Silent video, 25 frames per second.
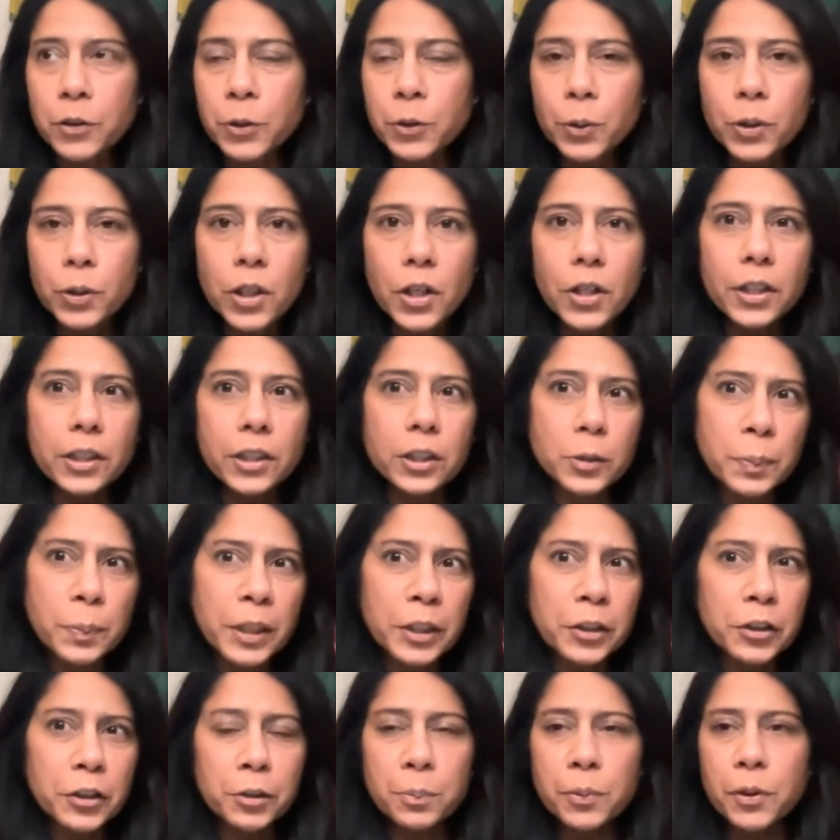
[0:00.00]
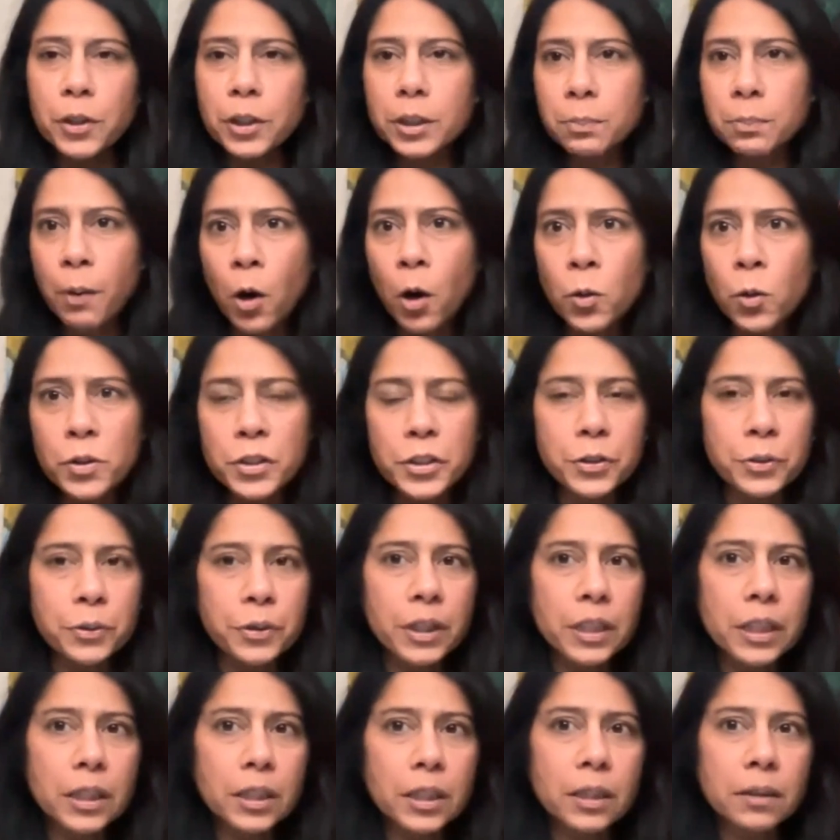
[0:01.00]
short articles, picture books,
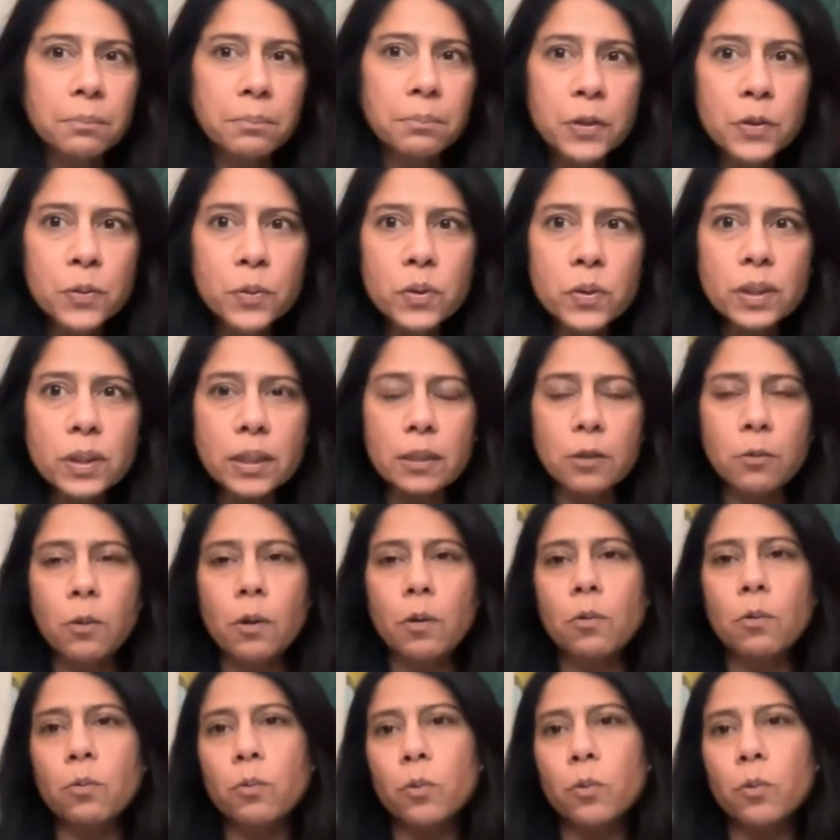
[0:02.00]
poetry, music,